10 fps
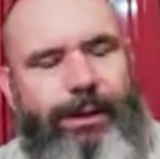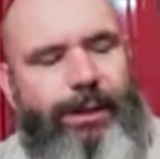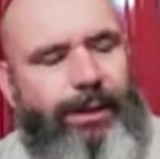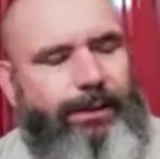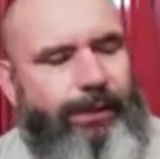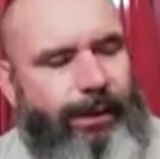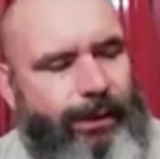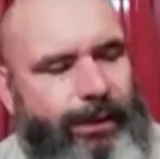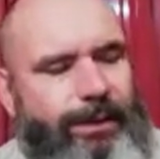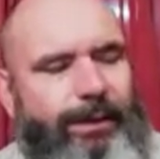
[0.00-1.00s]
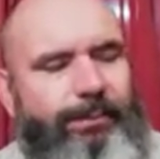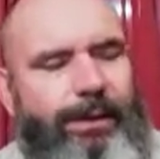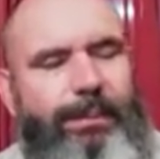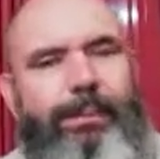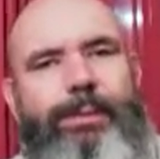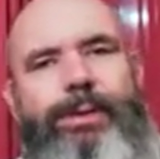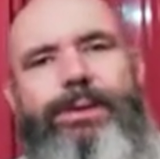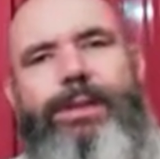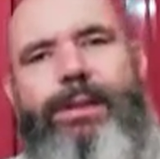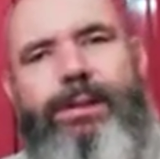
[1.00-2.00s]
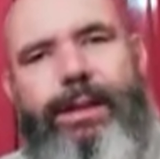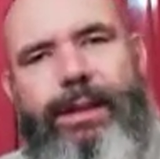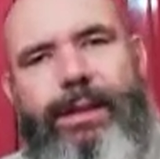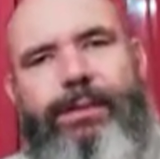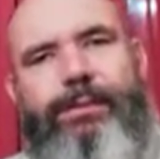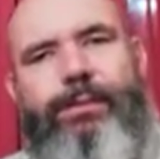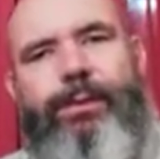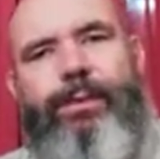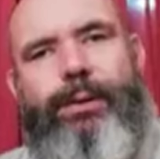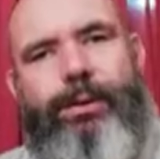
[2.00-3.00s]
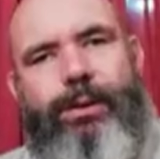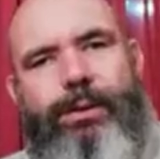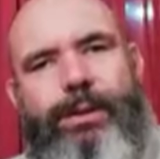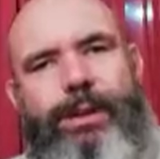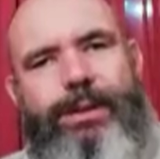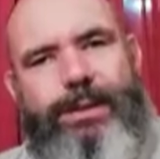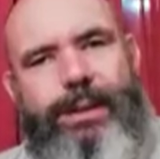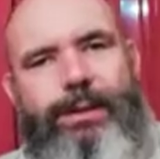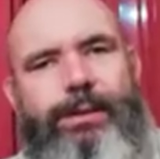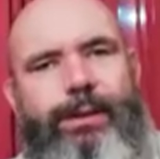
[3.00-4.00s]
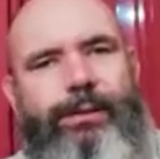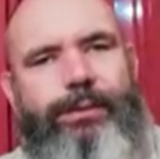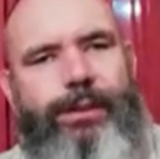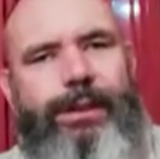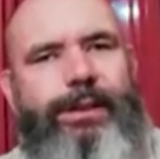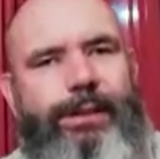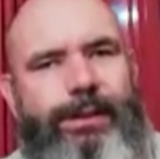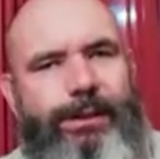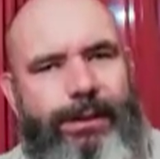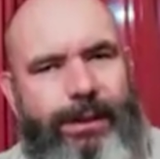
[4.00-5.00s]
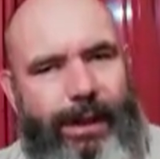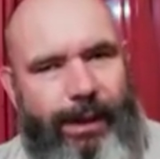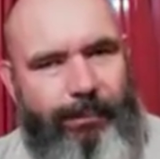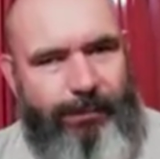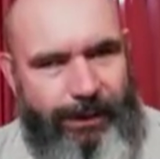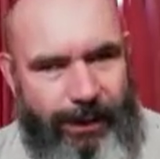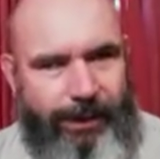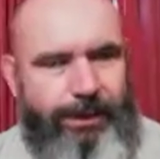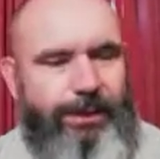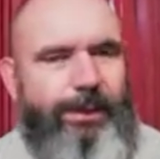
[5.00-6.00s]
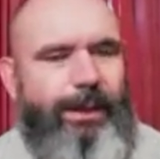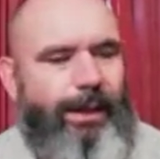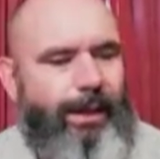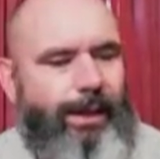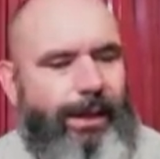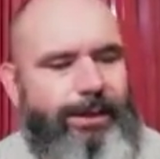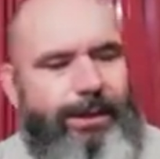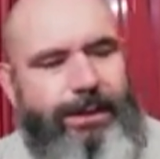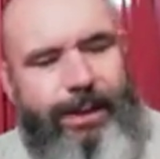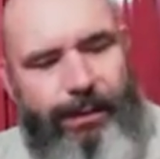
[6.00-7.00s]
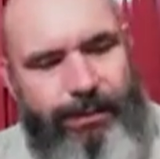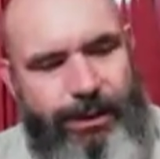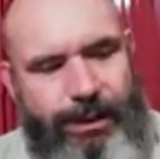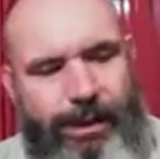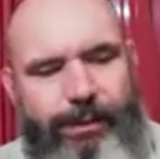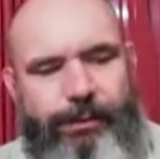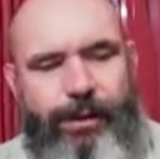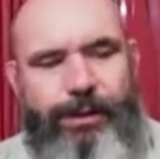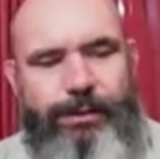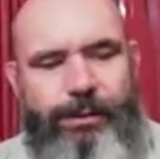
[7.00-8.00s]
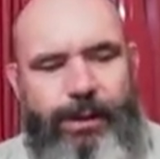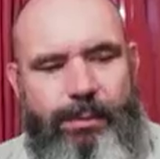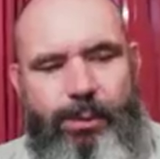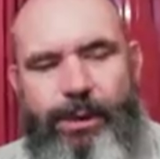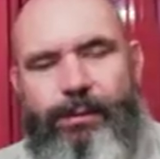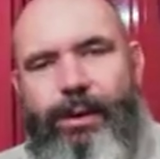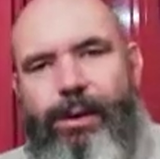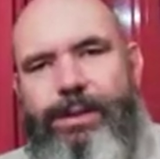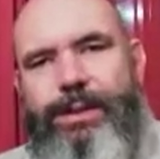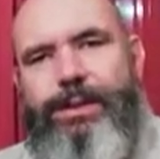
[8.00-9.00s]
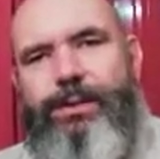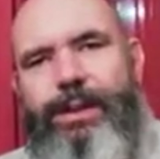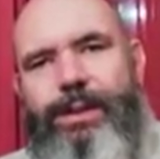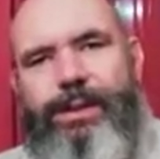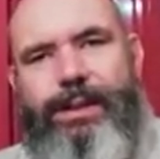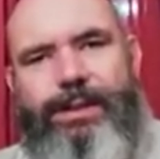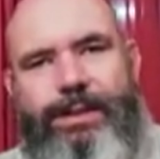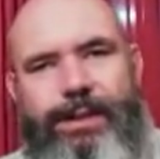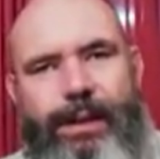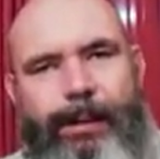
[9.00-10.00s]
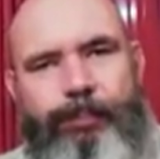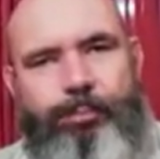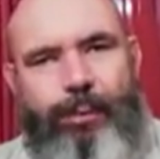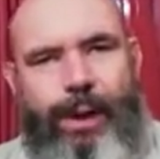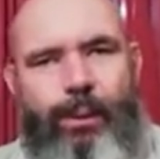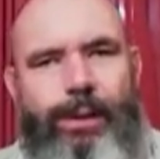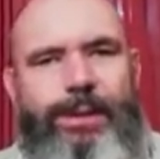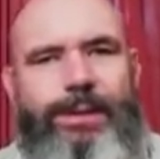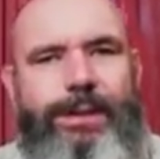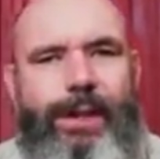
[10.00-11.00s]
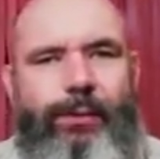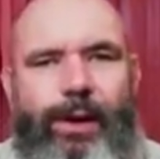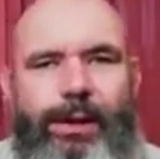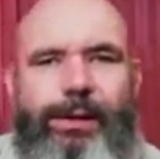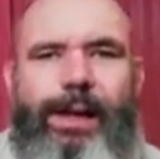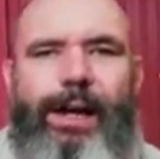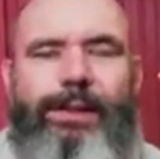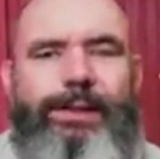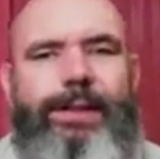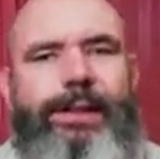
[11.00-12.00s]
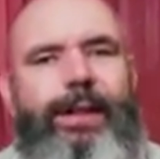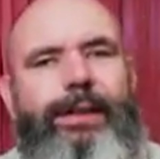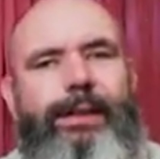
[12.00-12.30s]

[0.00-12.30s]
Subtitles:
is very simply because they are taken from the wrong set of Greek texts. And as I said, I'm just going to focus very briefly on these Greek texts. I want to say right at the outset that